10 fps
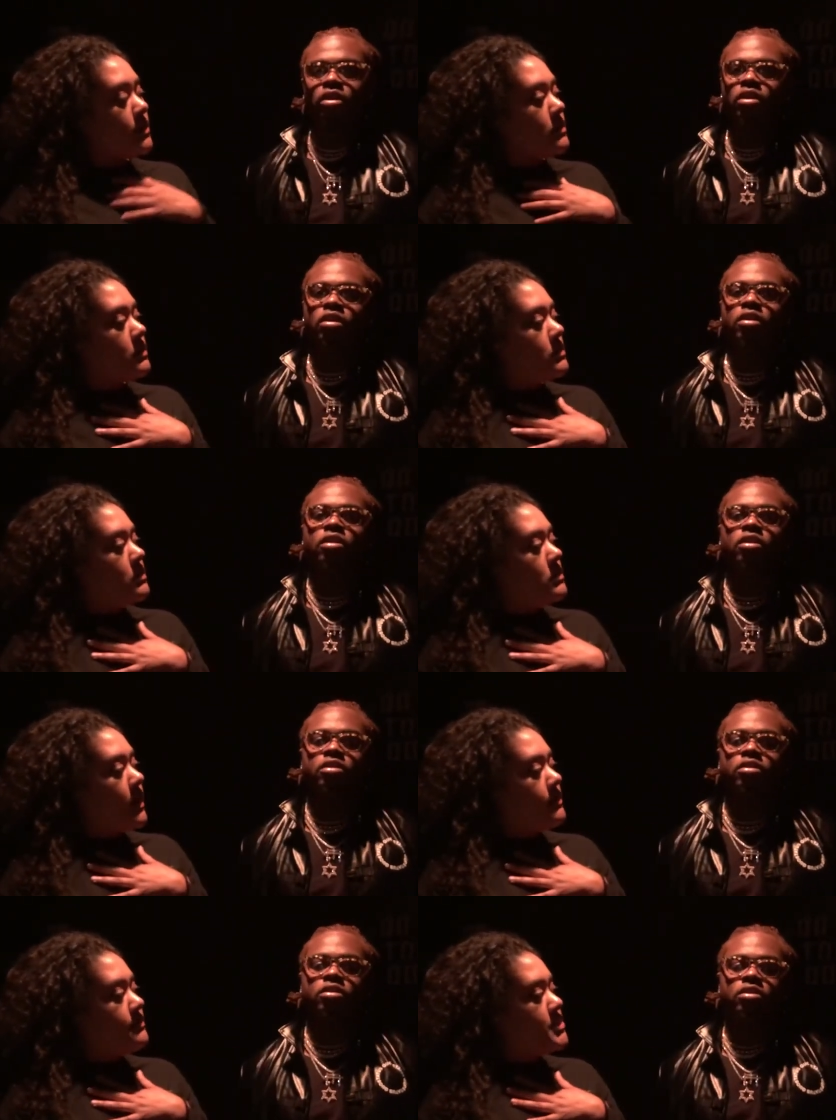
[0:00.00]
Speaker 1: your
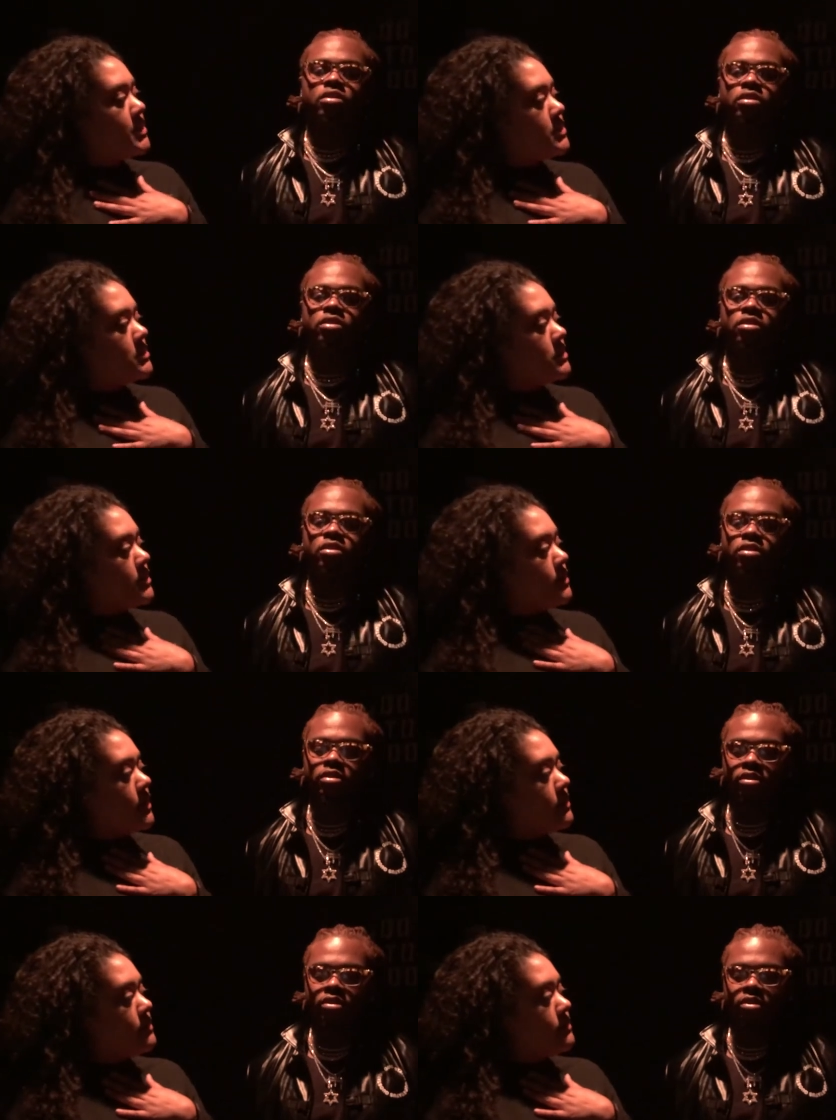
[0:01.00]
your outfit changes that you
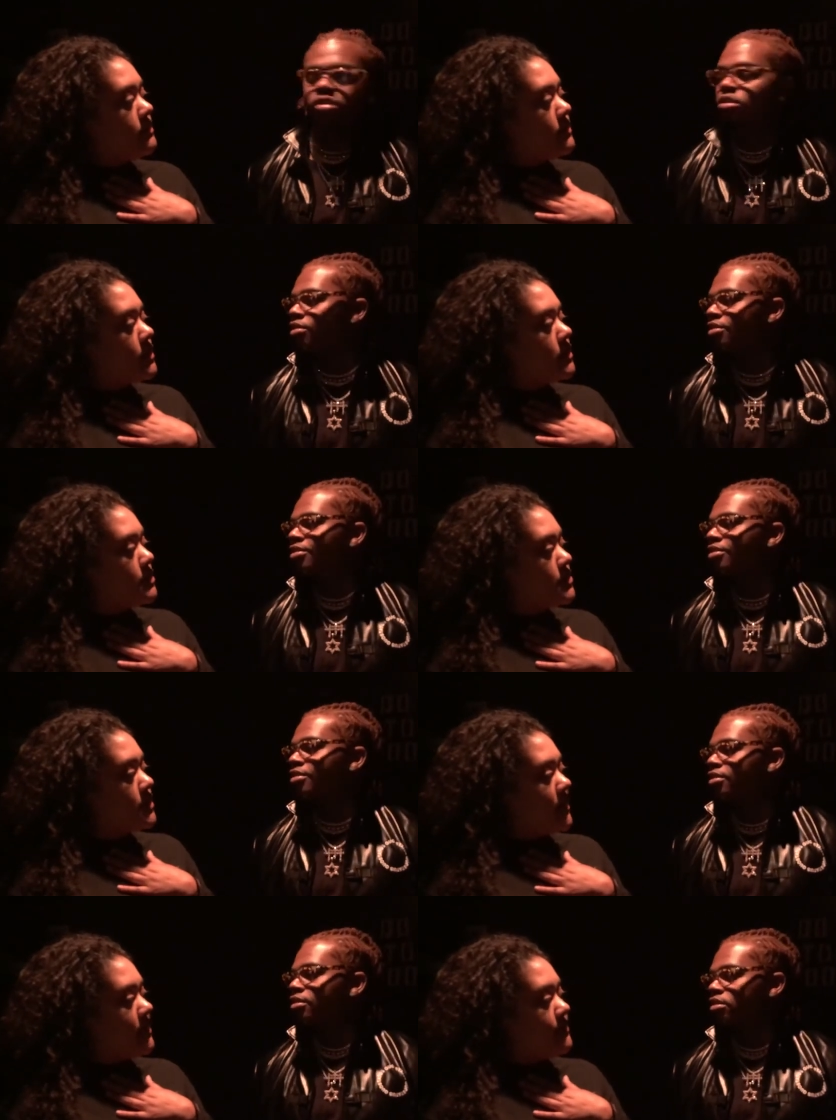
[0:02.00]
have, all the clothes
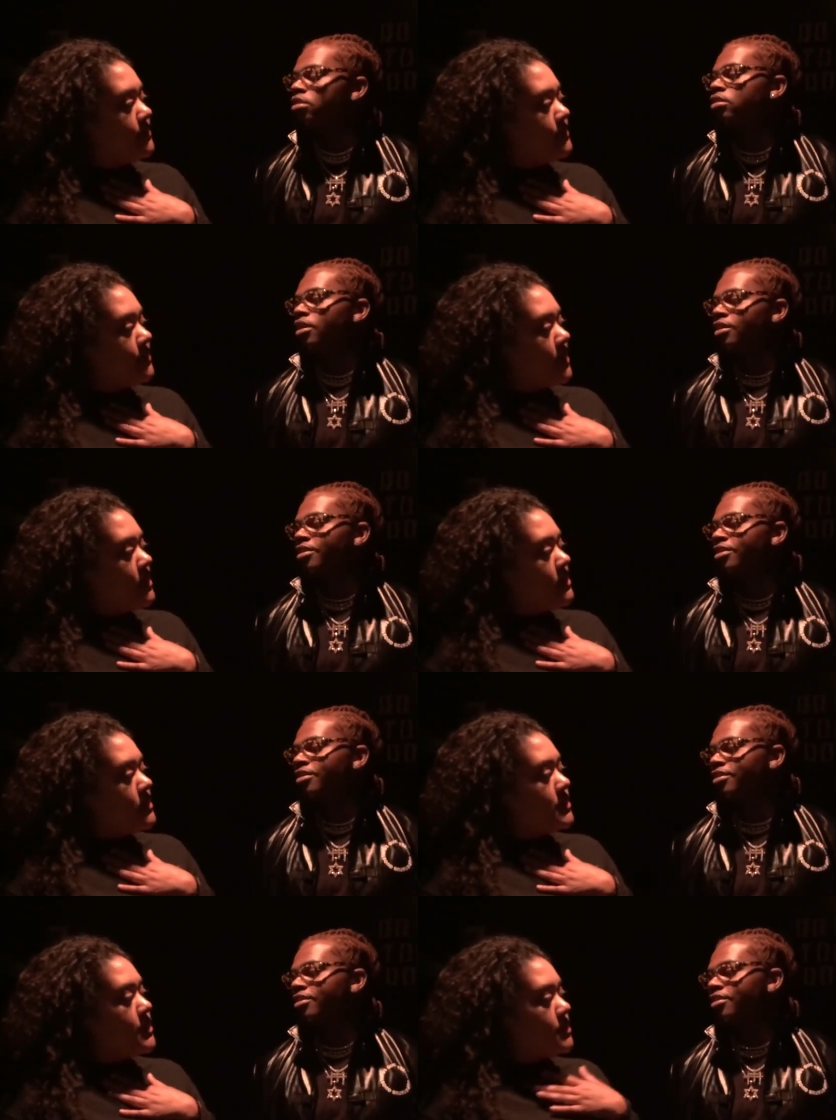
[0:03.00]
you got.
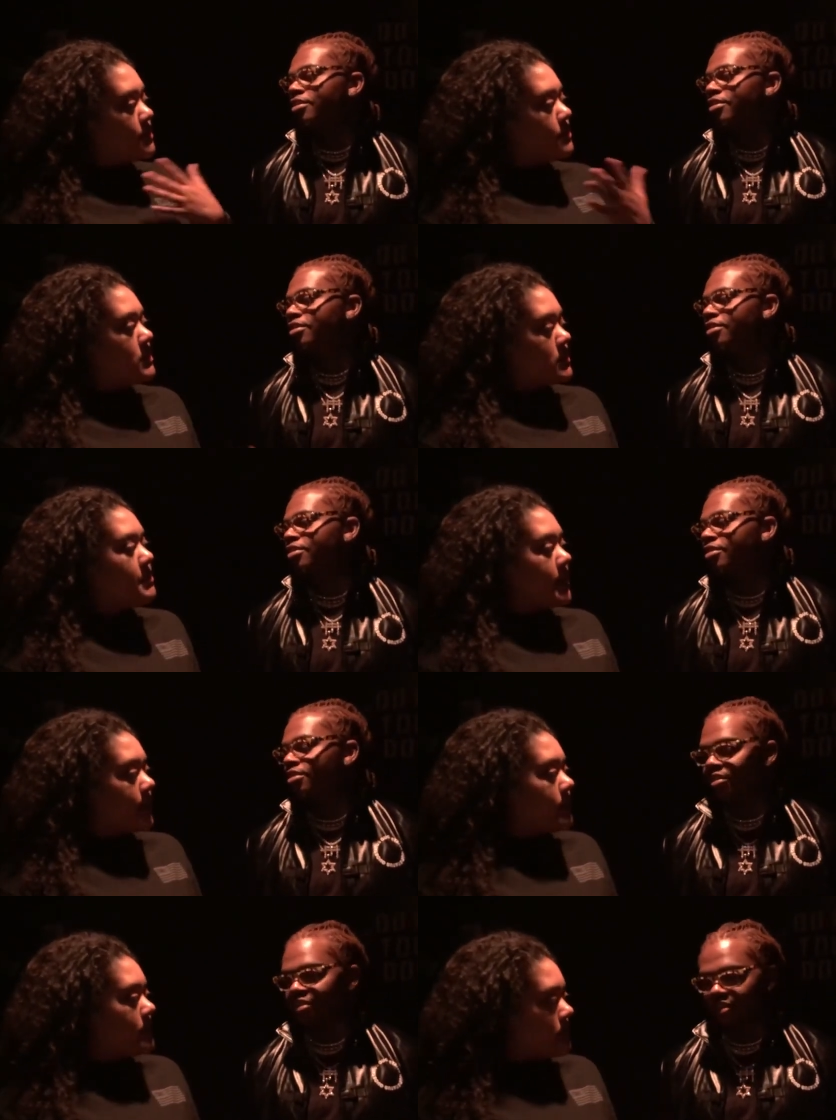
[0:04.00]
So it's the Met Gala